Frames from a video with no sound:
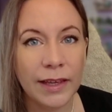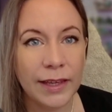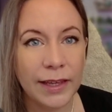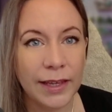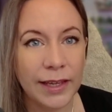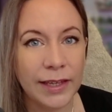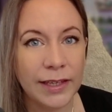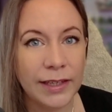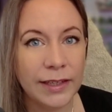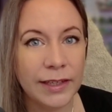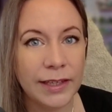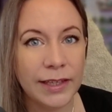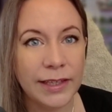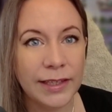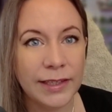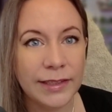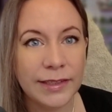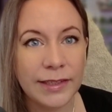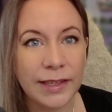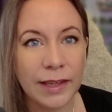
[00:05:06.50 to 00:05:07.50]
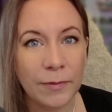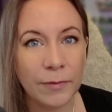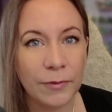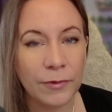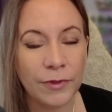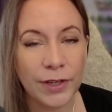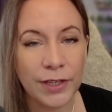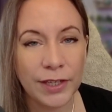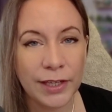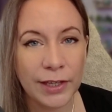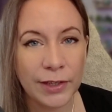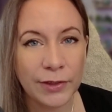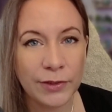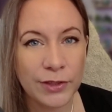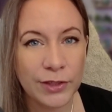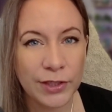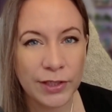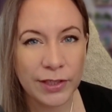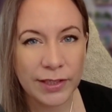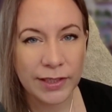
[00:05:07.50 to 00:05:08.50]
in these videos
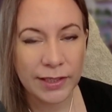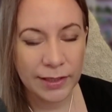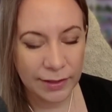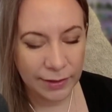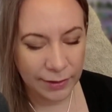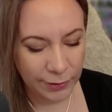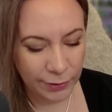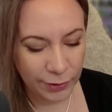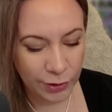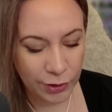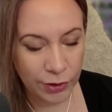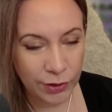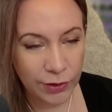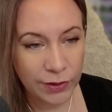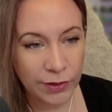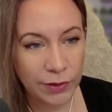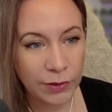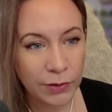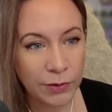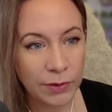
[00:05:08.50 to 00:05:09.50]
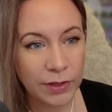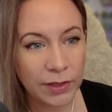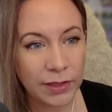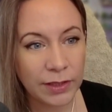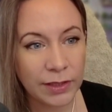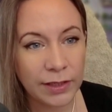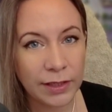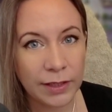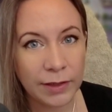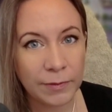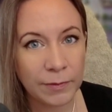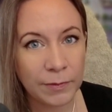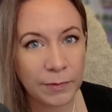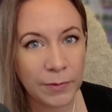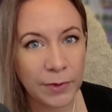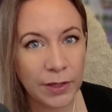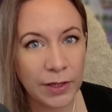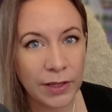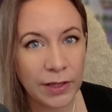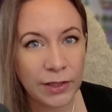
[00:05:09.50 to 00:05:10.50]
just so you can
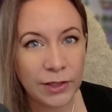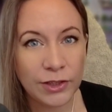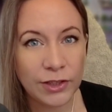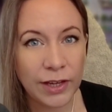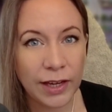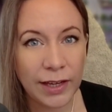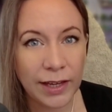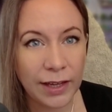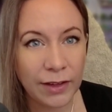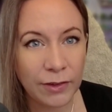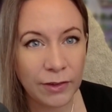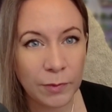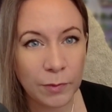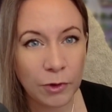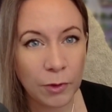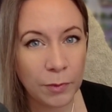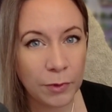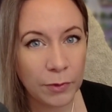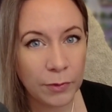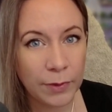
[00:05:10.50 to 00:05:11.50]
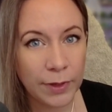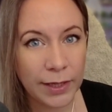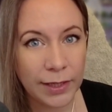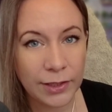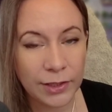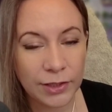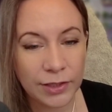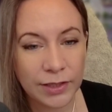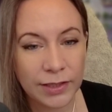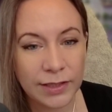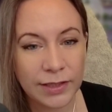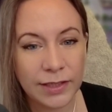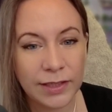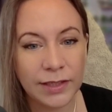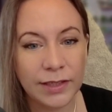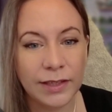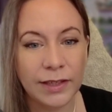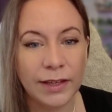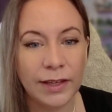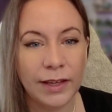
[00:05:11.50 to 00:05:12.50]
check out a proper witch and
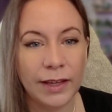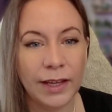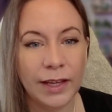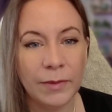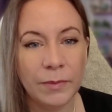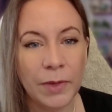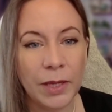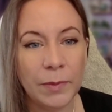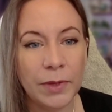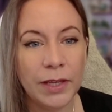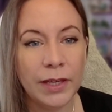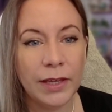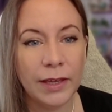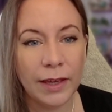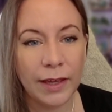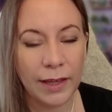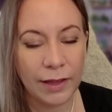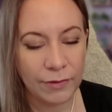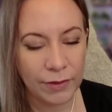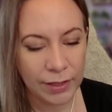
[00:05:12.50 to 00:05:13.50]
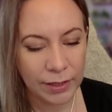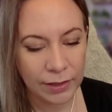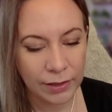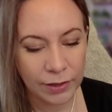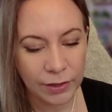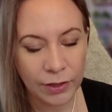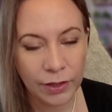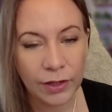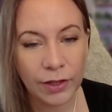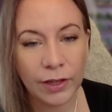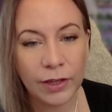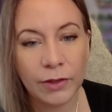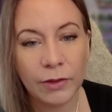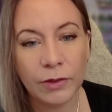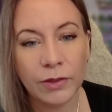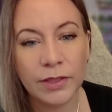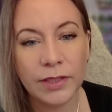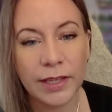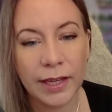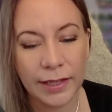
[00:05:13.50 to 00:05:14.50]
maybe have a little look at her
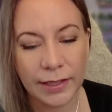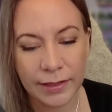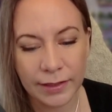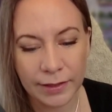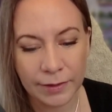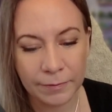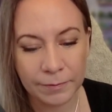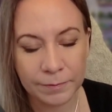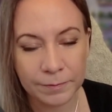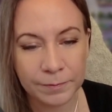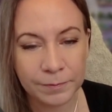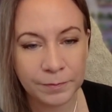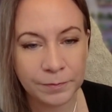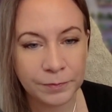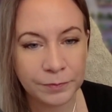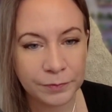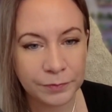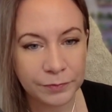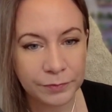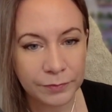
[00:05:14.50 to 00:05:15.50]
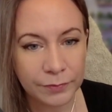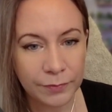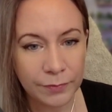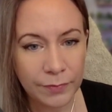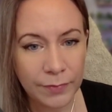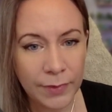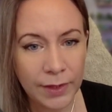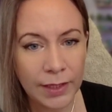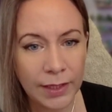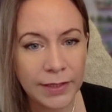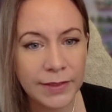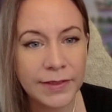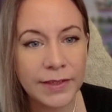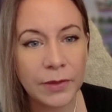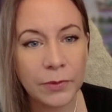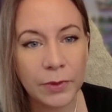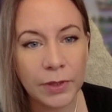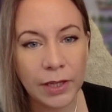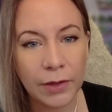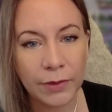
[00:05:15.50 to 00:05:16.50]
content. So
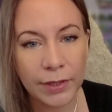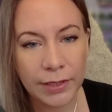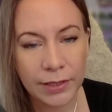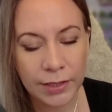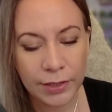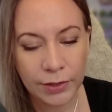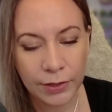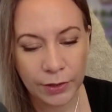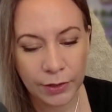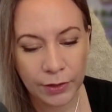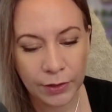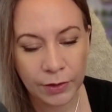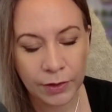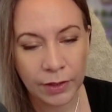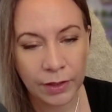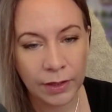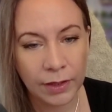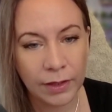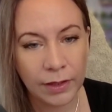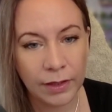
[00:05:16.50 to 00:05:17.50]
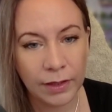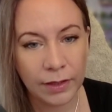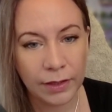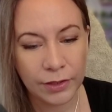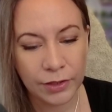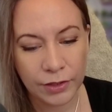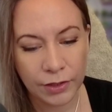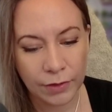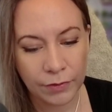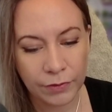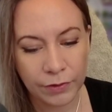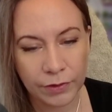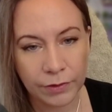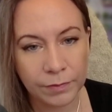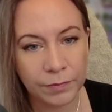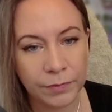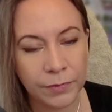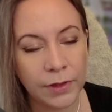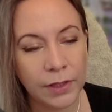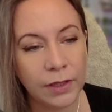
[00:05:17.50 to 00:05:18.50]
we're going to do a shuffle.
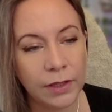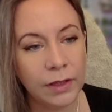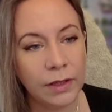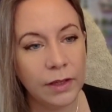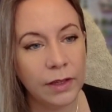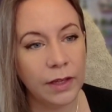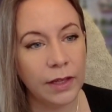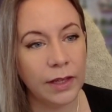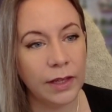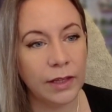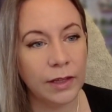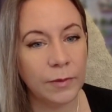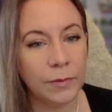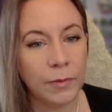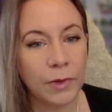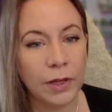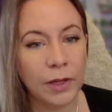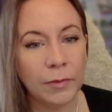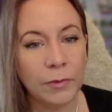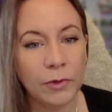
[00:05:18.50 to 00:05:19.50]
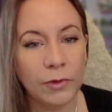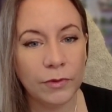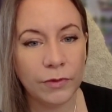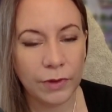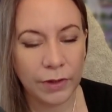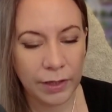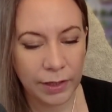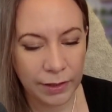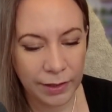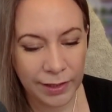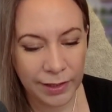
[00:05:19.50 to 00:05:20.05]
I'm not very